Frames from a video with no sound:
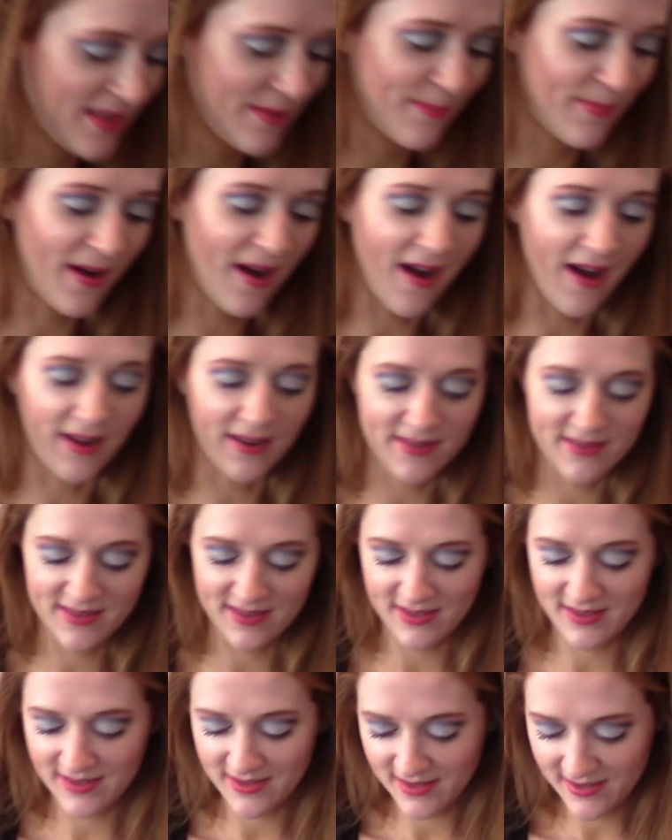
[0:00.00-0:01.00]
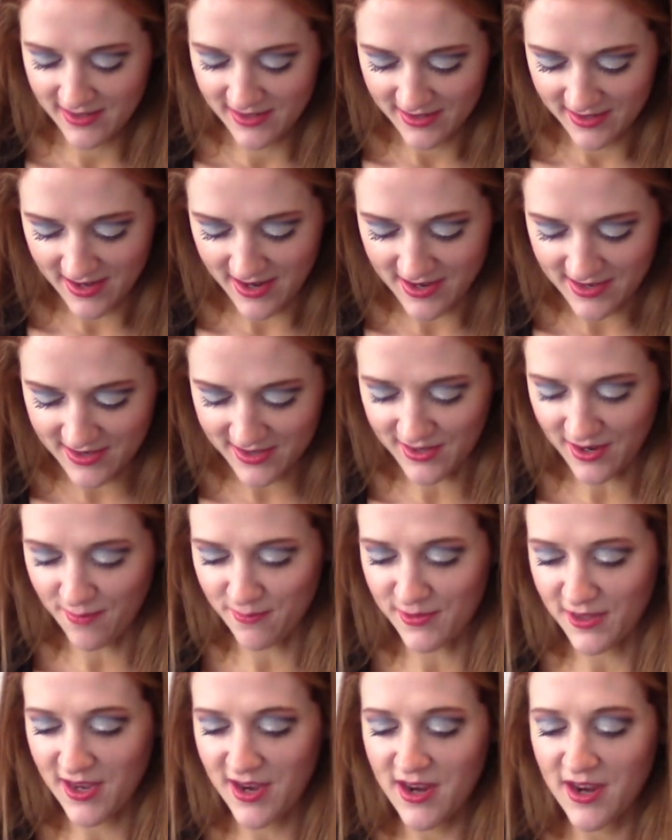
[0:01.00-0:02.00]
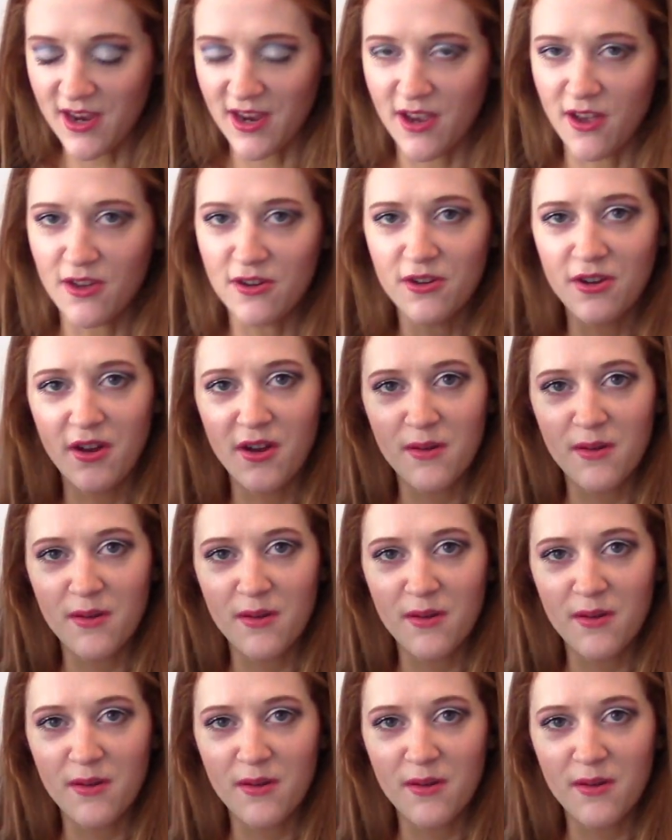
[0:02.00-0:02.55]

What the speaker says: the box is something in